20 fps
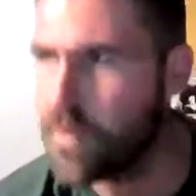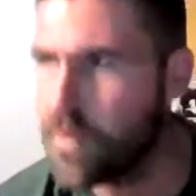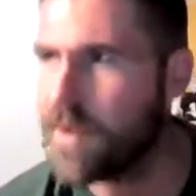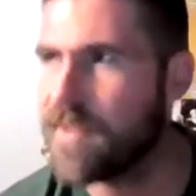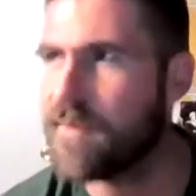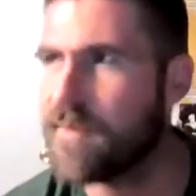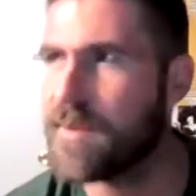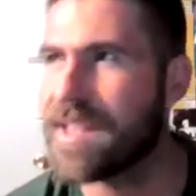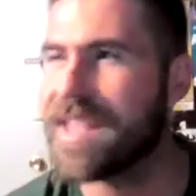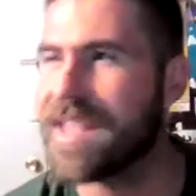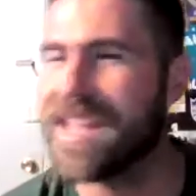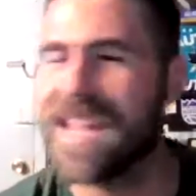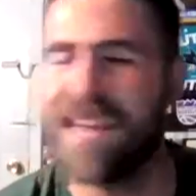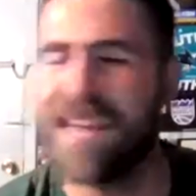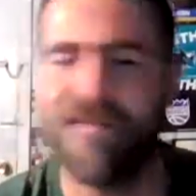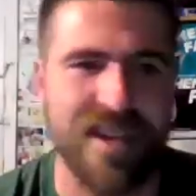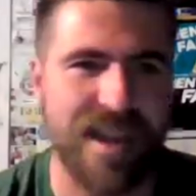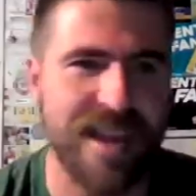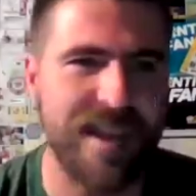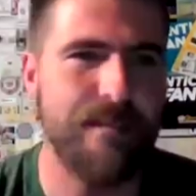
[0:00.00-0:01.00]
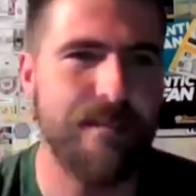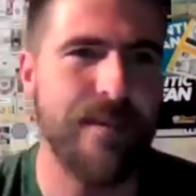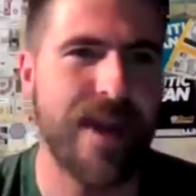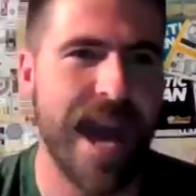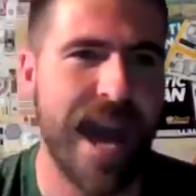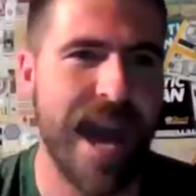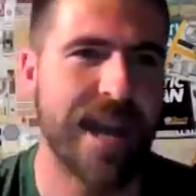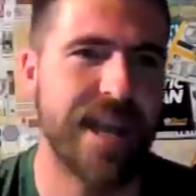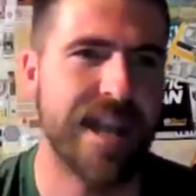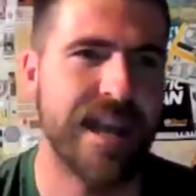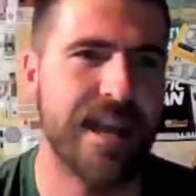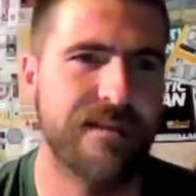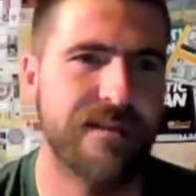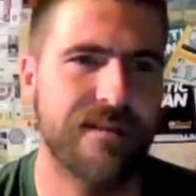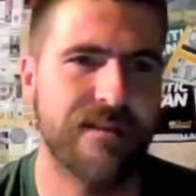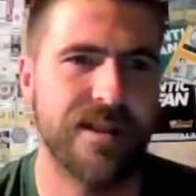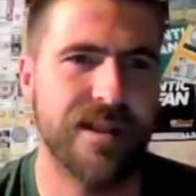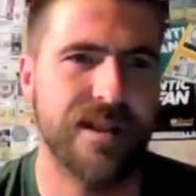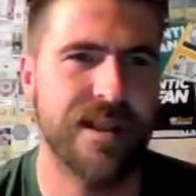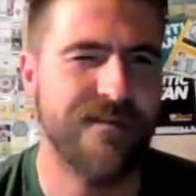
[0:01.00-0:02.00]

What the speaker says: points, but he didn't have the impact after it.